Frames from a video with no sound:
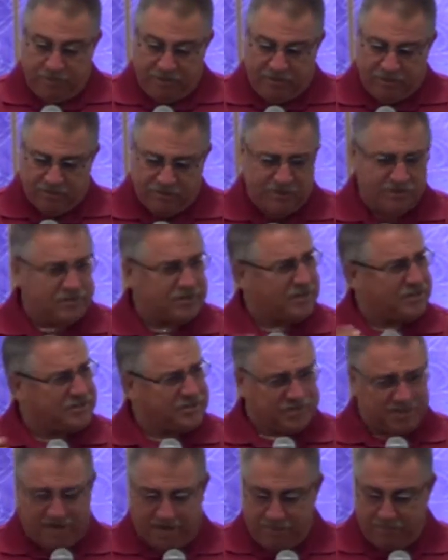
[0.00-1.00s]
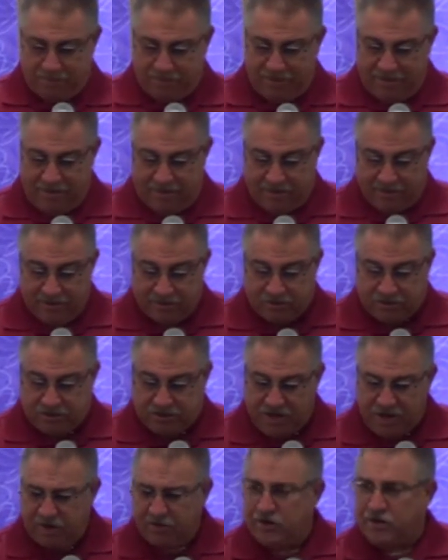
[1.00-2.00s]
Because it's that same thing.
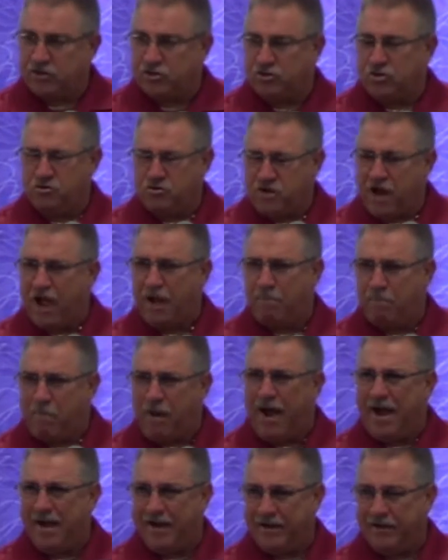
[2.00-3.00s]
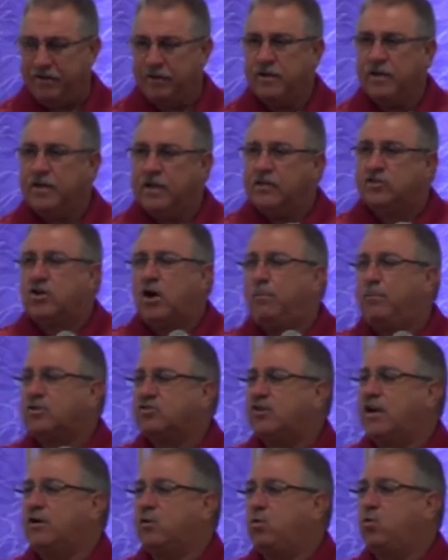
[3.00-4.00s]
It's their issue, not mine. It's
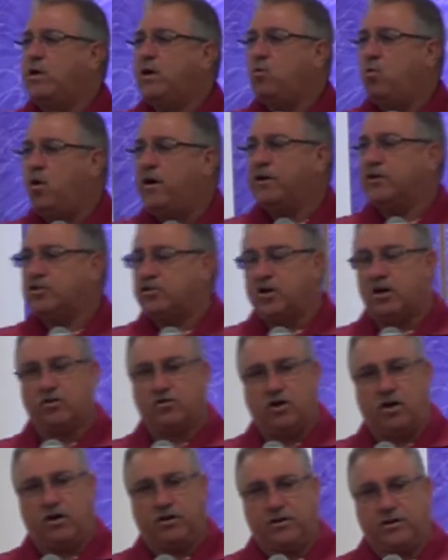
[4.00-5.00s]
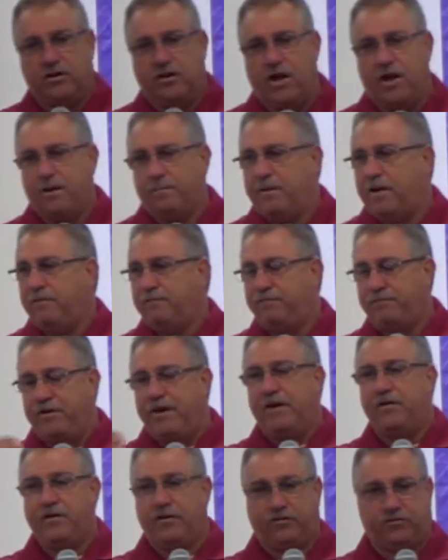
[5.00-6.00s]
almost like we want to start talking to God about
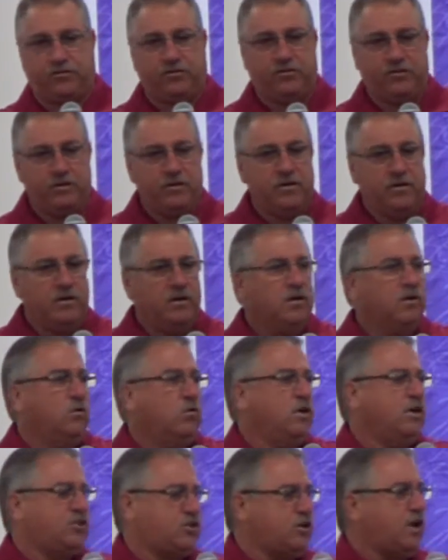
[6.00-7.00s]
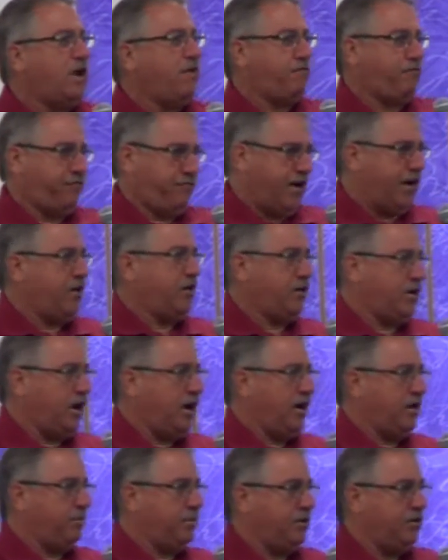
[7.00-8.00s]
fairness. It's not fair,
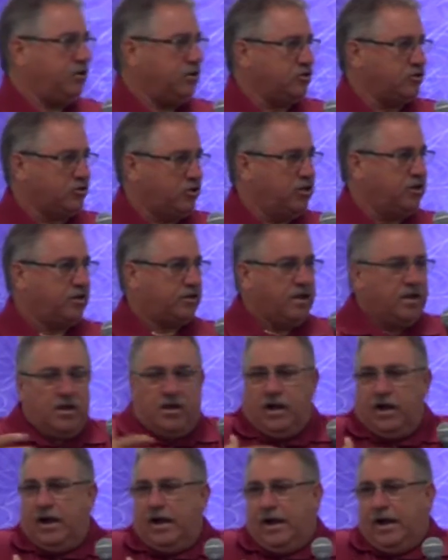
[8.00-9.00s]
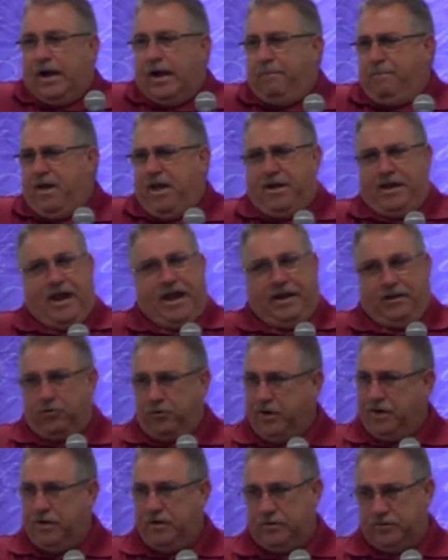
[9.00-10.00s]
God, because look, I'm not
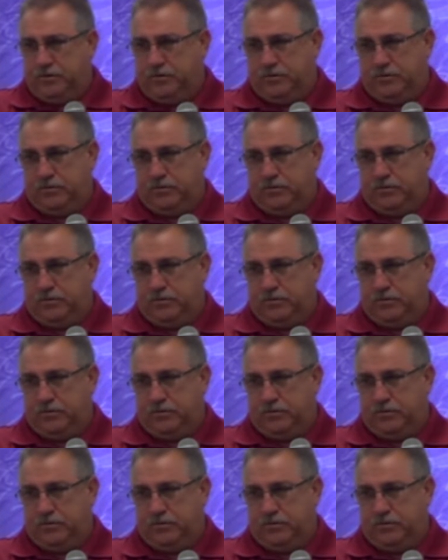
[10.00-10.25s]
angry.